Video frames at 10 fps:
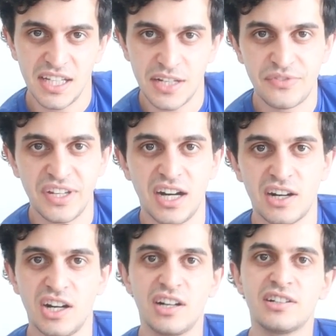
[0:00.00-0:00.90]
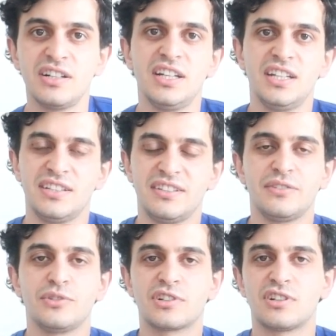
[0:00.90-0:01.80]
If they are hungry,
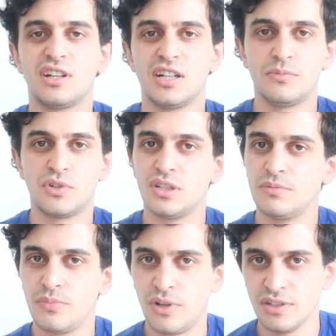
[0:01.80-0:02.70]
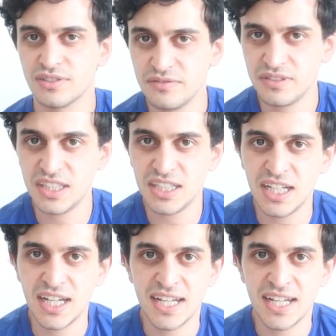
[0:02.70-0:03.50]
they will cry more impulsively,